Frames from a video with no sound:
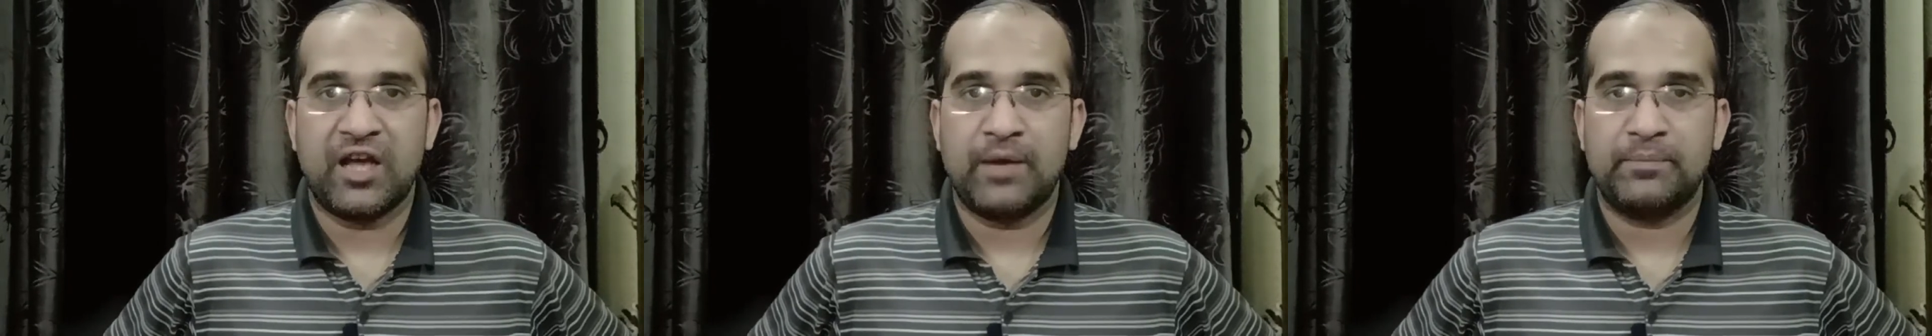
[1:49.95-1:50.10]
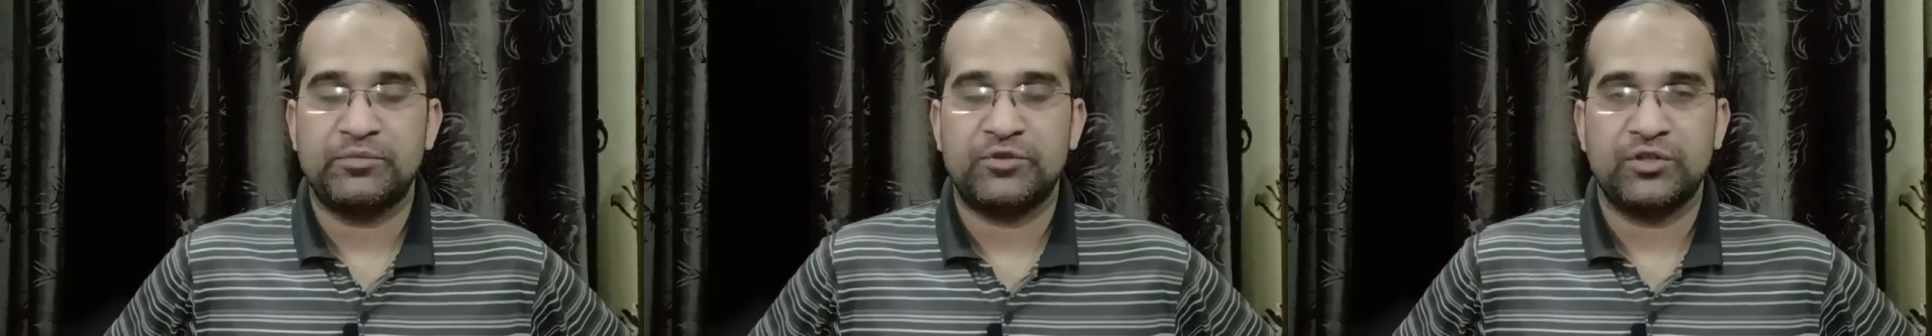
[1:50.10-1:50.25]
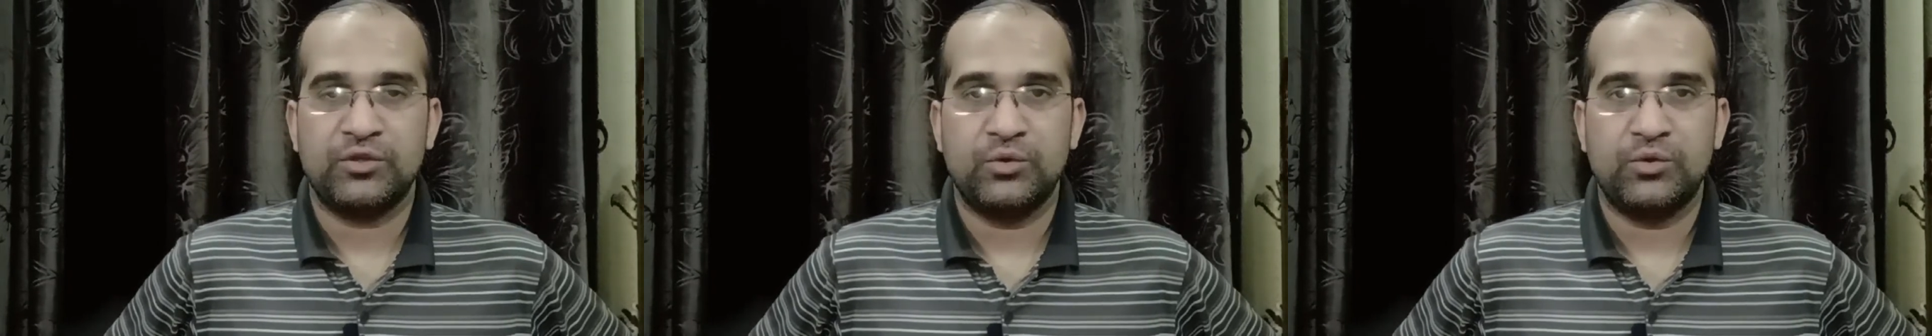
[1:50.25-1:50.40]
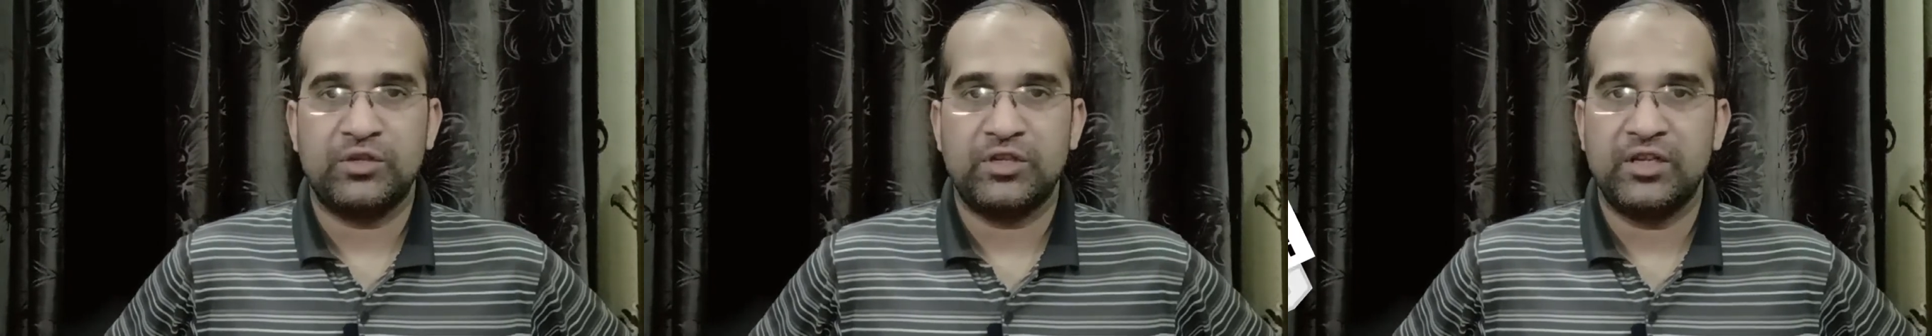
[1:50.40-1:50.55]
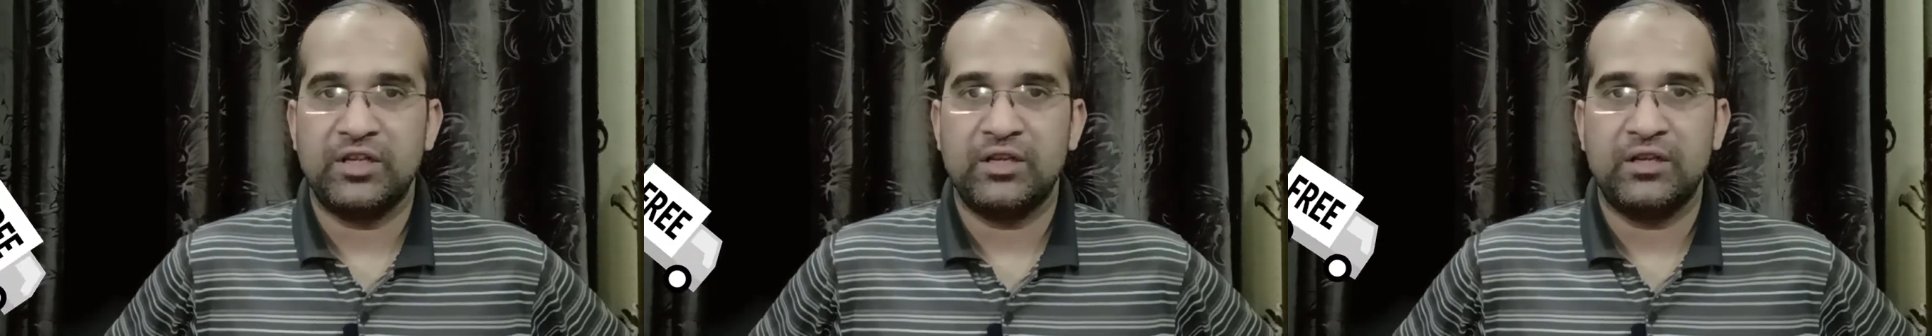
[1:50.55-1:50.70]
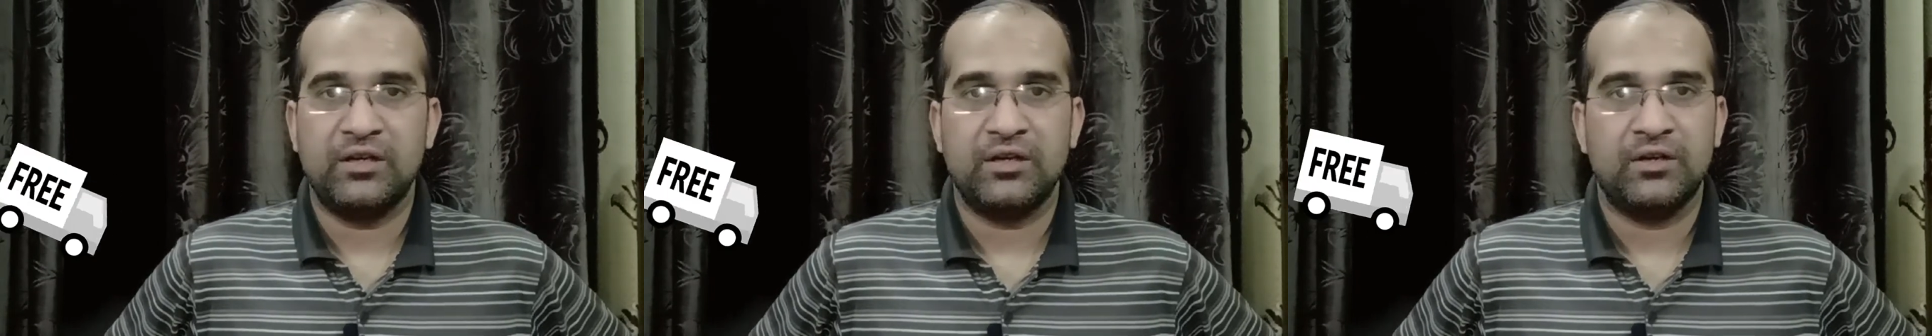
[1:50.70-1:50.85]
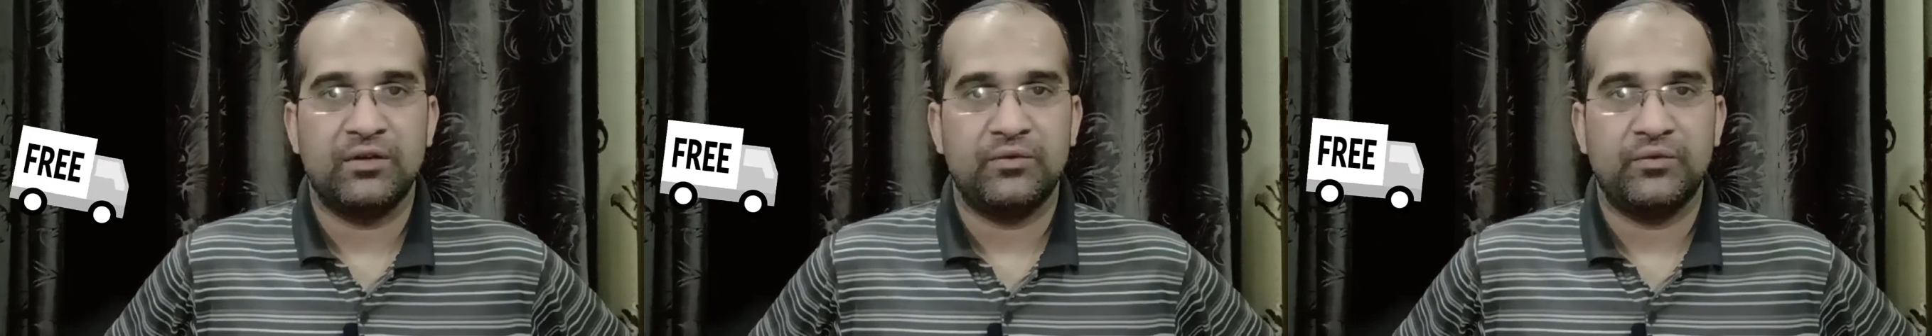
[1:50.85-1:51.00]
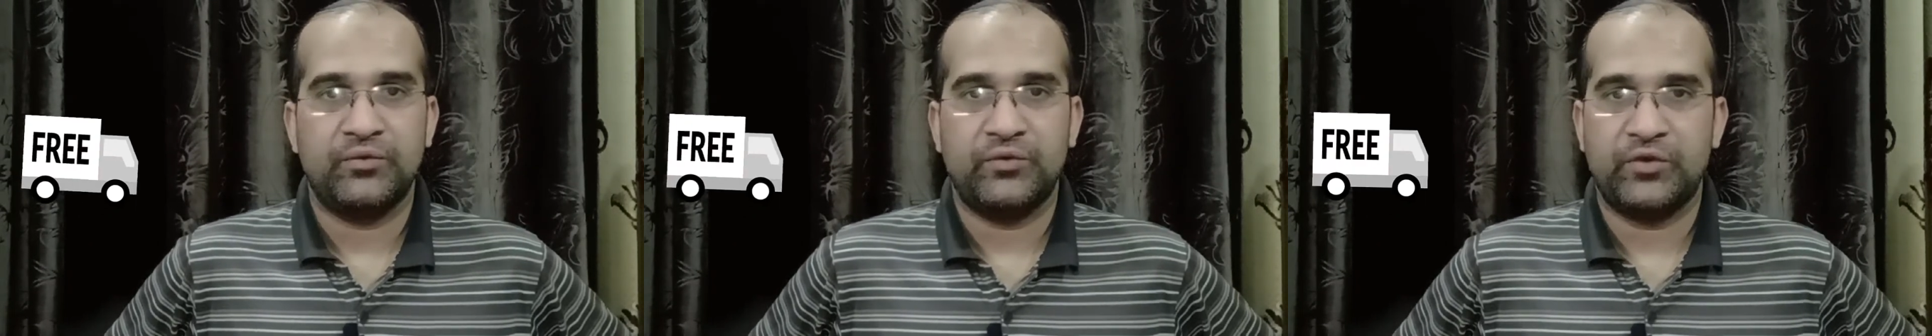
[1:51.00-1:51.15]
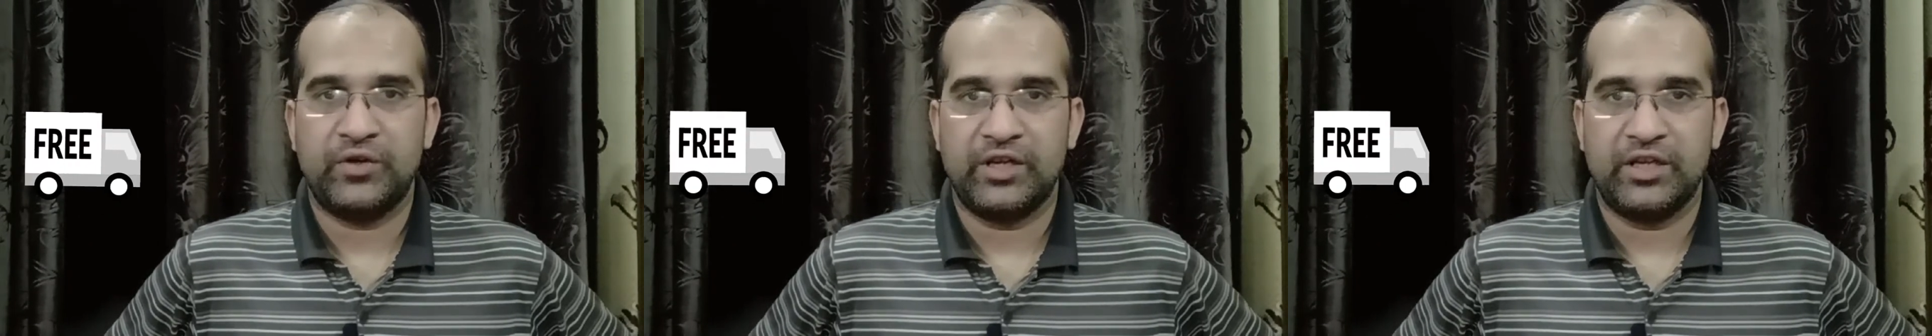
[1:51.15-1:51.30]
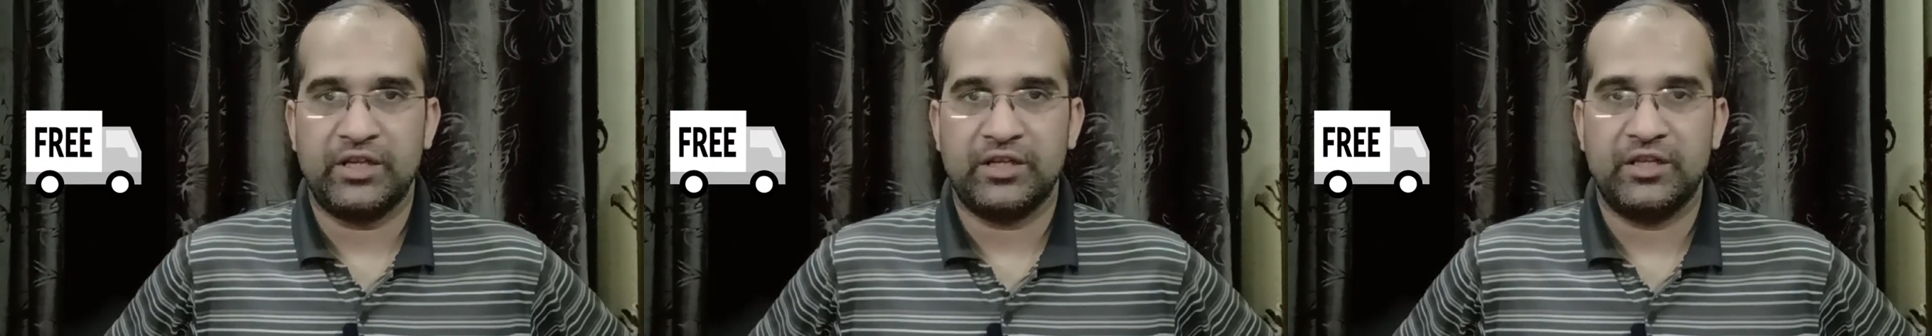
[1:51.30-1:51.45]
absolutely
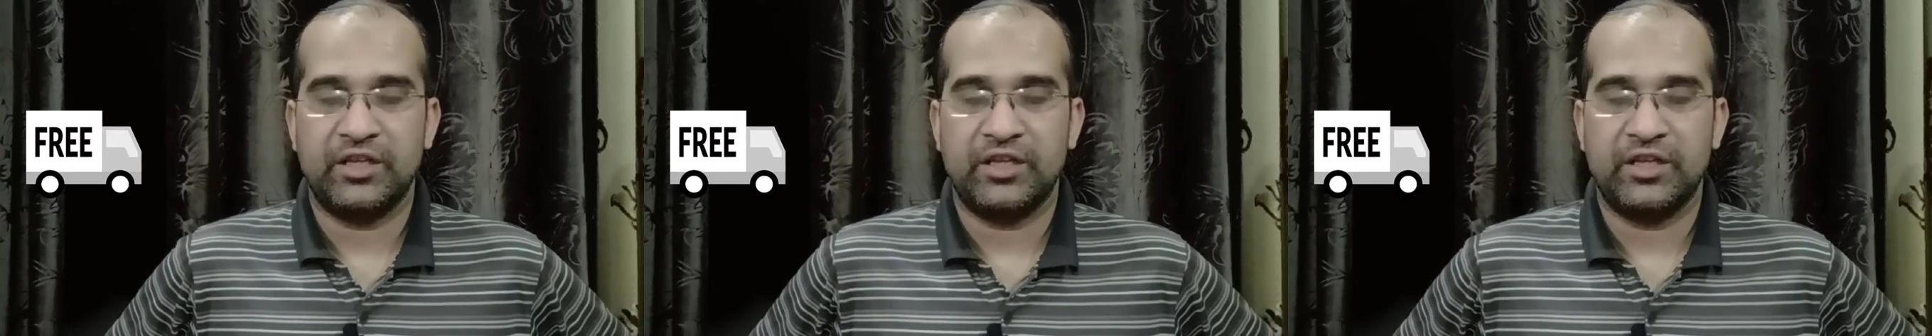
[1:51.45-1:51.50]
free.